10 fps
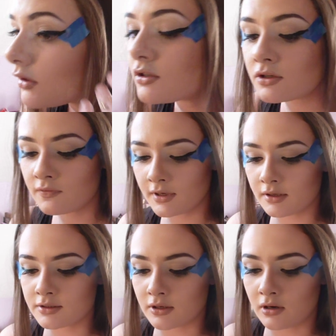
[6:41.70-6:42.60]
YouTube
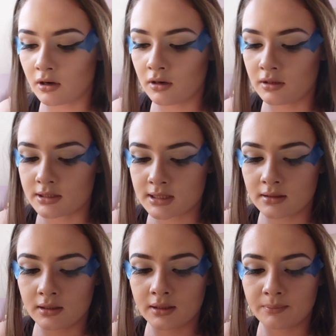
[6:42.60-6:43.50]
videos are hard. It's kind
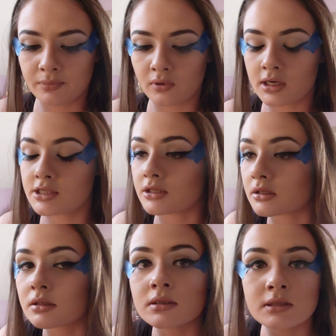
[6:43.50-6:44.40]
of like pressure.
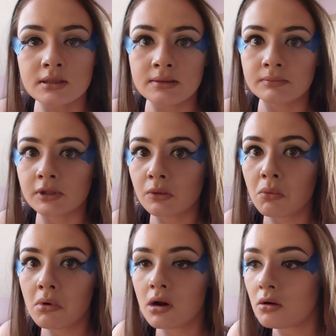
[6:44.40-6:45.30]
Like,
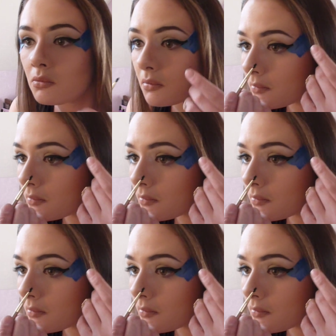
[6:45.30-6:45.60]
whoa!